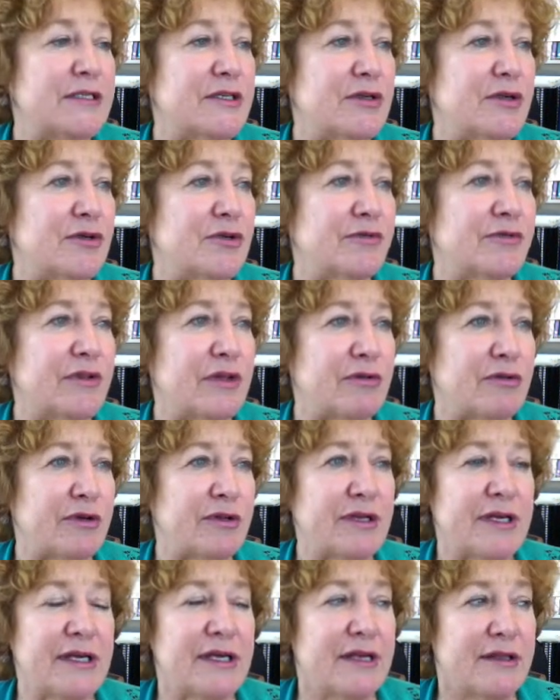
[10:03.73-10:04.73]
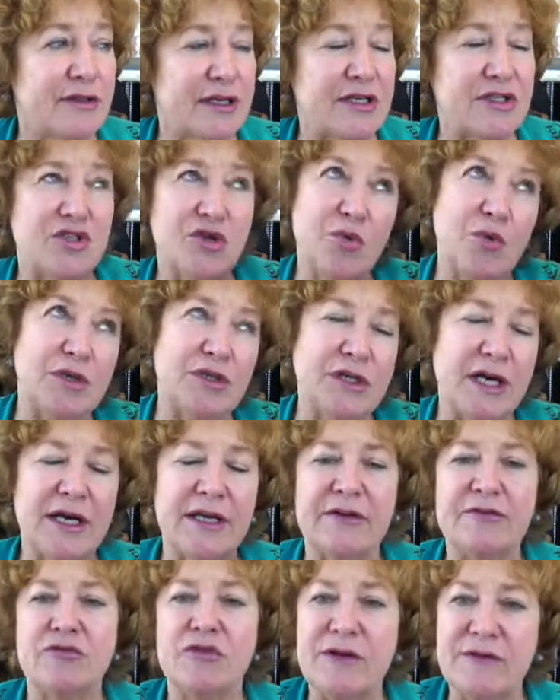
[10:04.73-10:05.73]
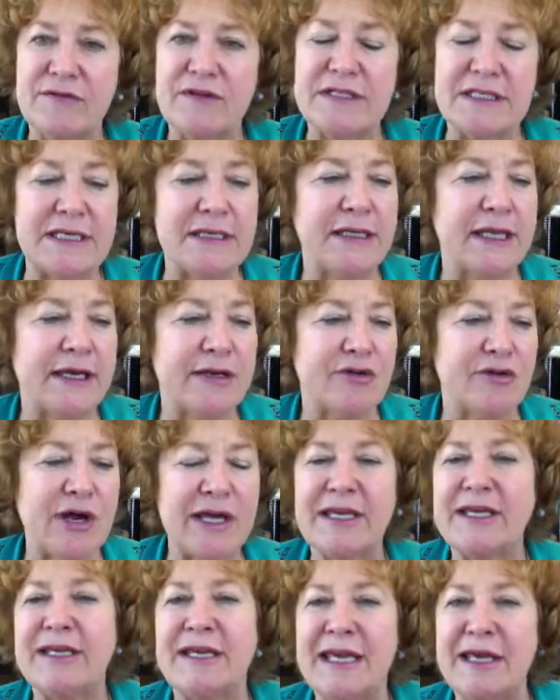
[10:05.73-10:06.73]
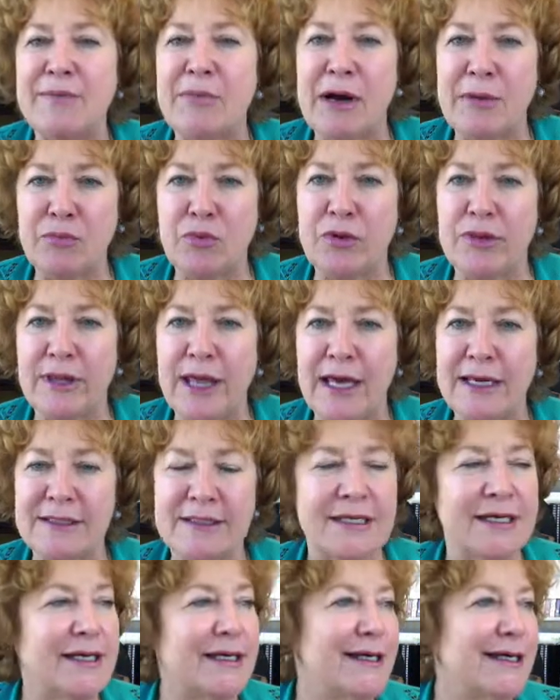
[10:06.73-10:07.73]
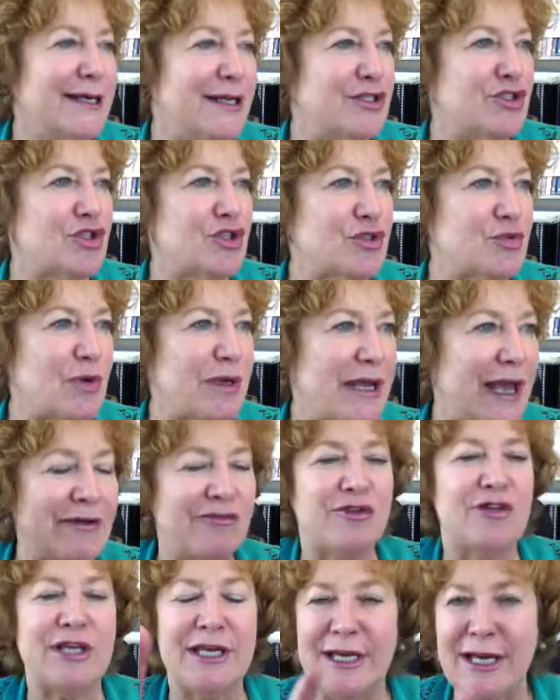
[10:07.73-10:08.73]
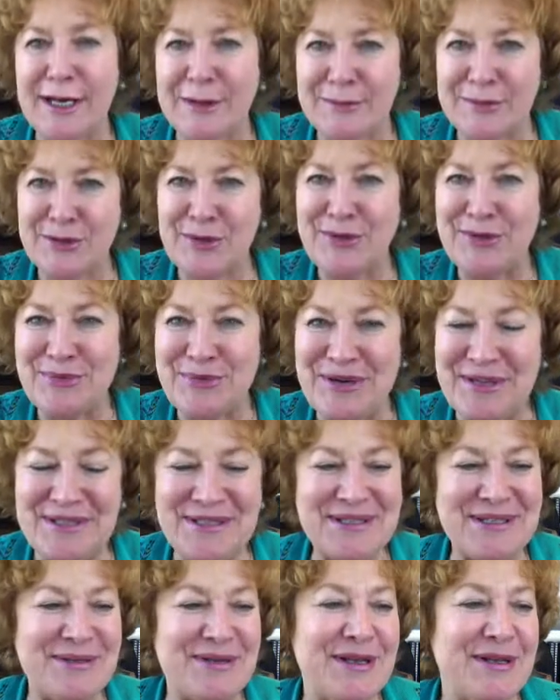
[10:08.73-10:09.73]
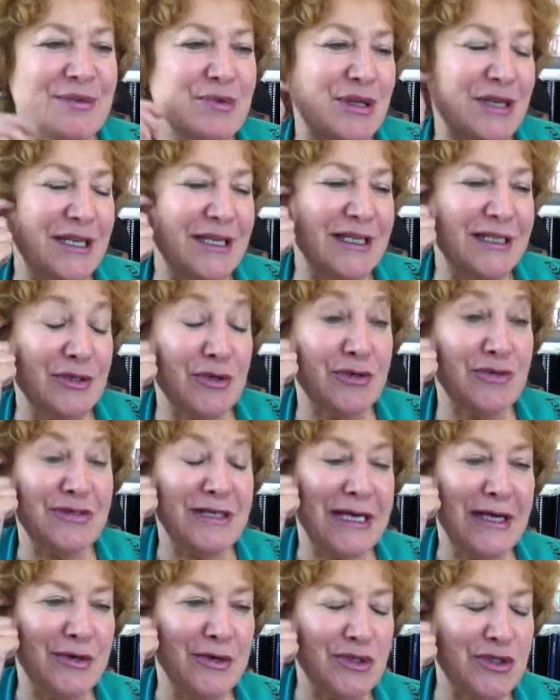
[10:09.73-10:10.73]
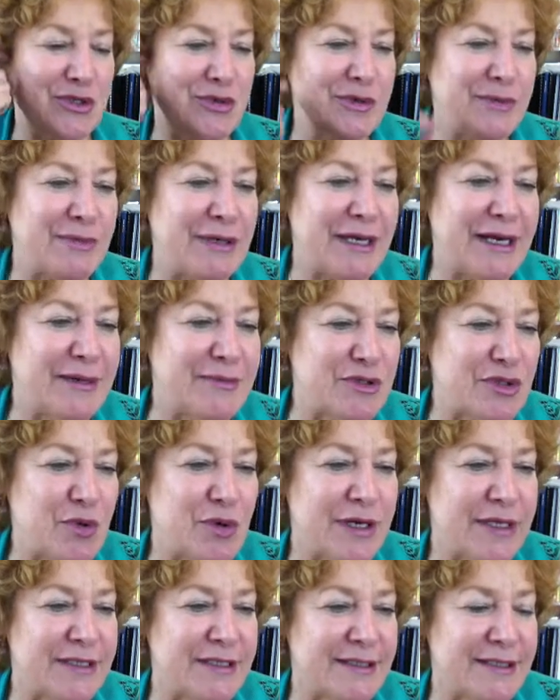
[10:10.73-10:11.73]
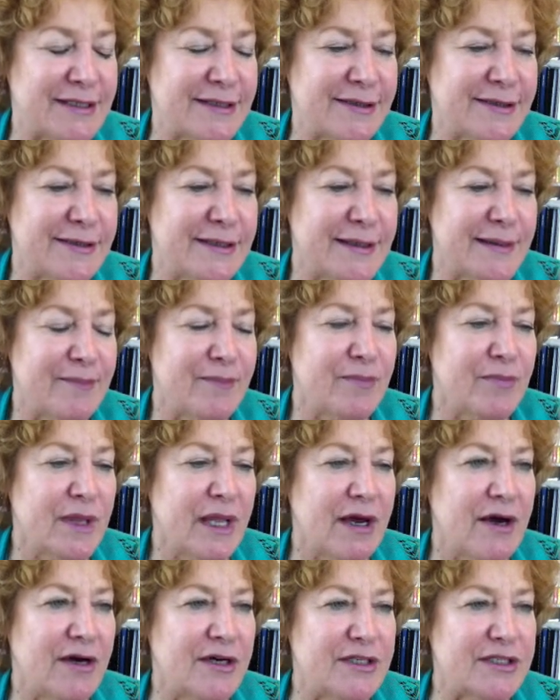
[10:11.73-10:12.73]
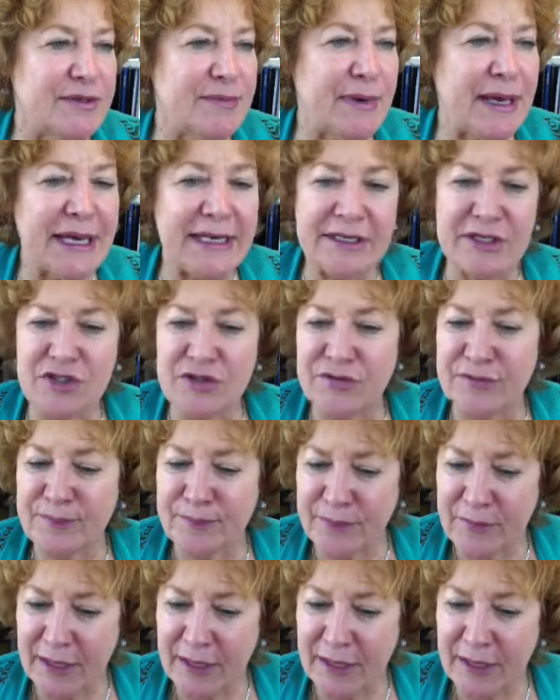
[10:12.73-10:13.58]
If there are things you want to kind of revisit later, I can keep up with that. It's just when everything comes all at once, within a sort of day or two, it becomes quite hard to manage.